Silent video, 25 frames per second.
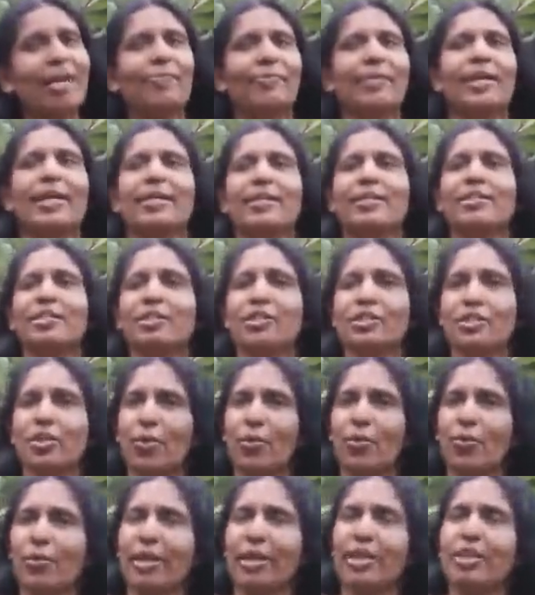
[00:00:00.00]
that a
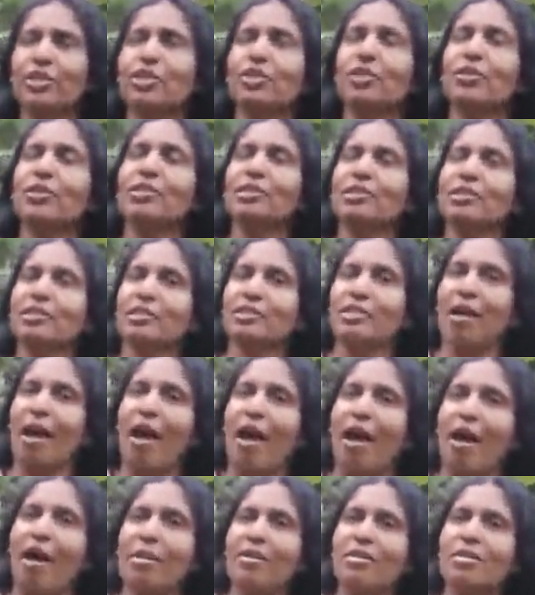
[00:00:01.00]
story should
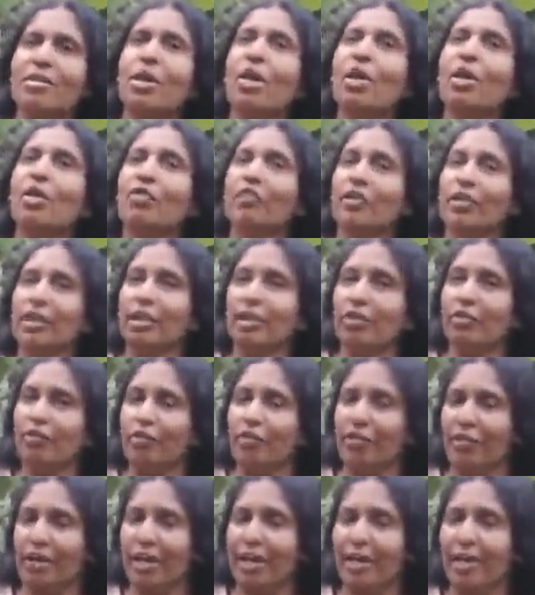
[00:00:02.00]
start with the
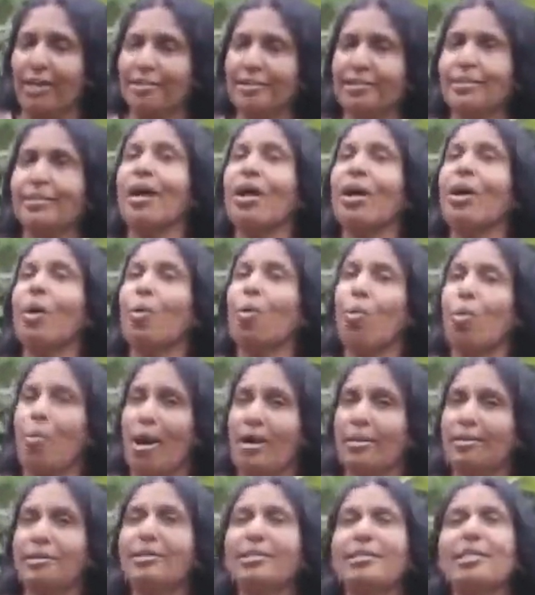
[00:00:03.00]
phrase,
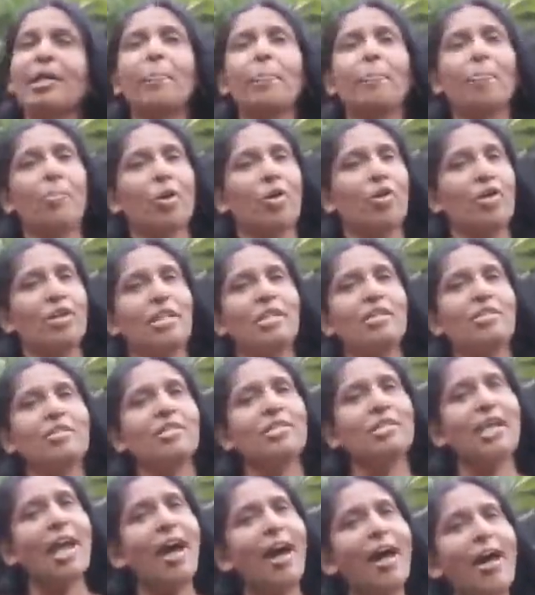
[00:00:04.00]
"Once upon a
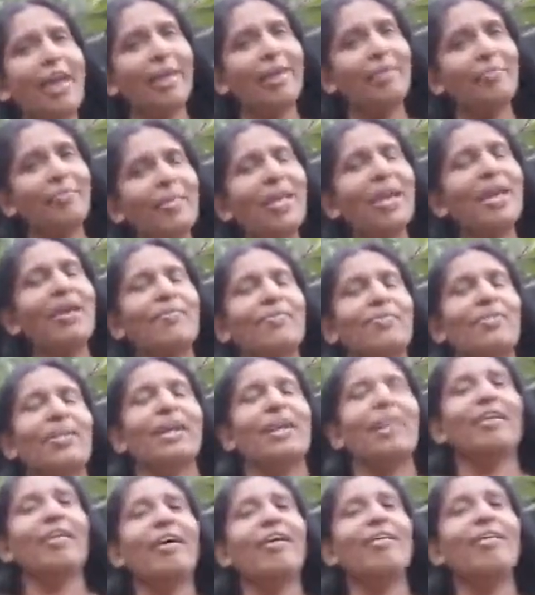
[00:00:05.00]
time."
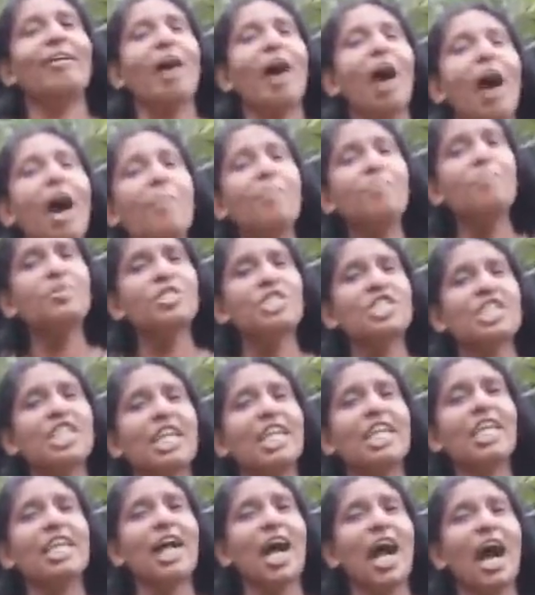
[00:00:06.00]
There are
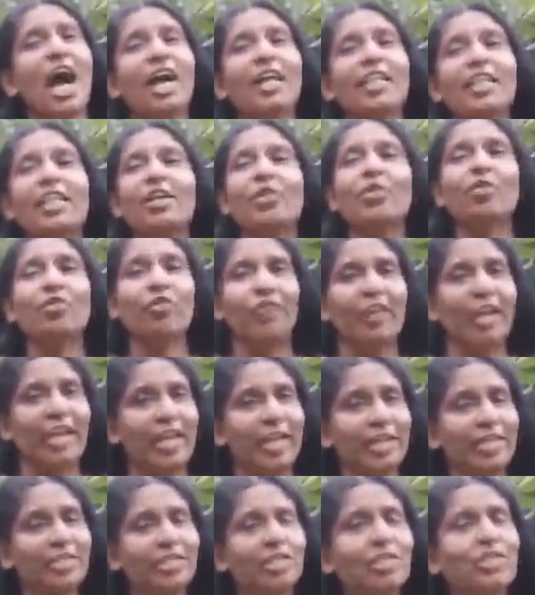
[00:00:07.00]
umpteen other
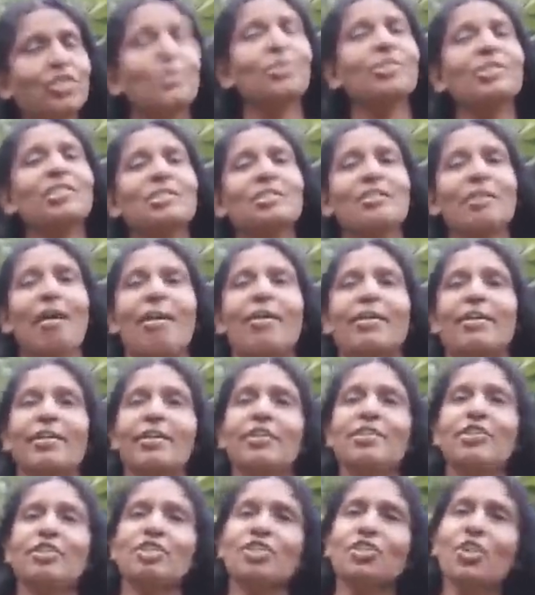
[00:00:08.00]
ways to start
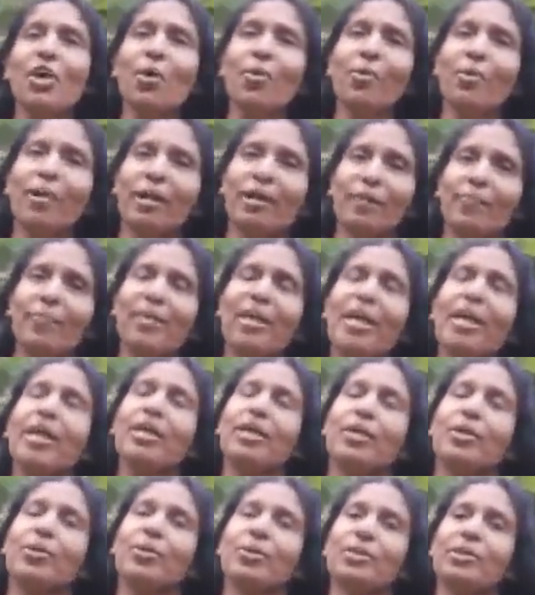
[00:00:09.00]
a story.
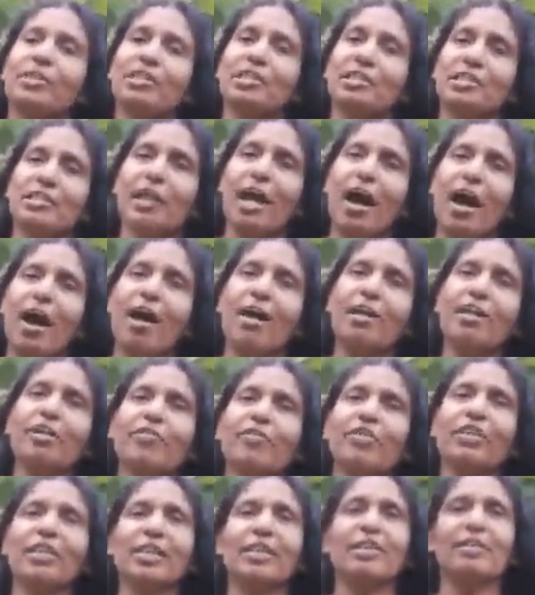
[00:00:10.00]
You could start
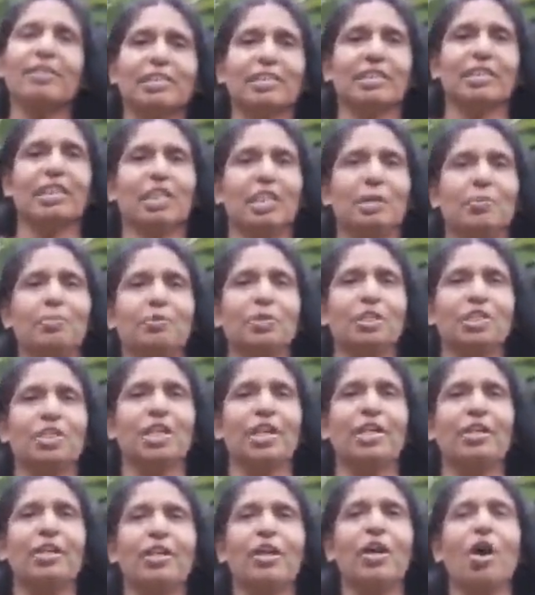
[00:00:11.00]
with a
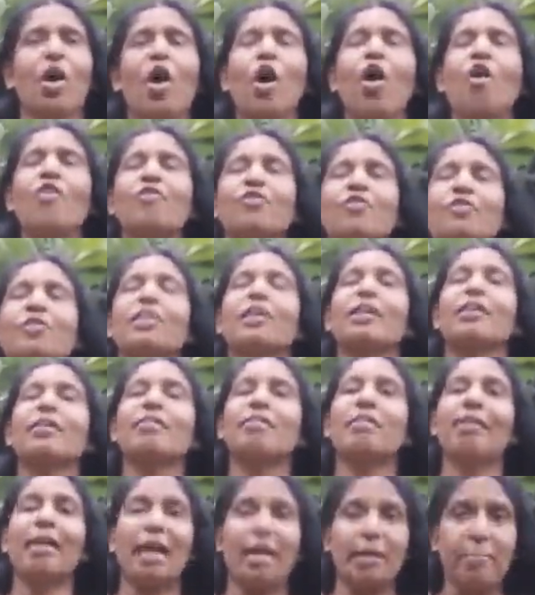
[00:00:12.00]
description of the
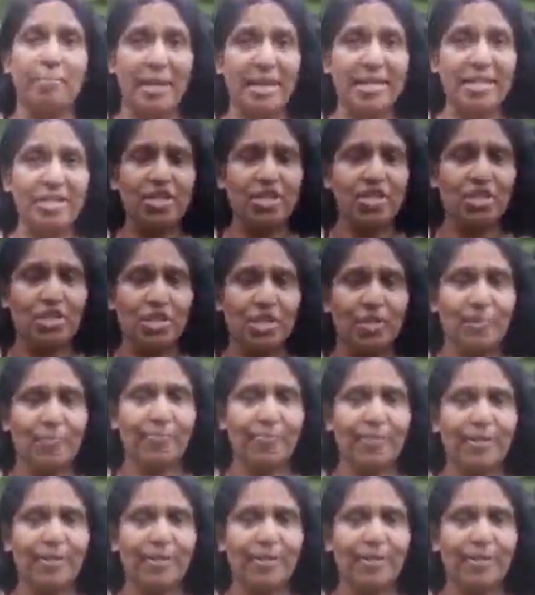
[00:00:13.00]
climate,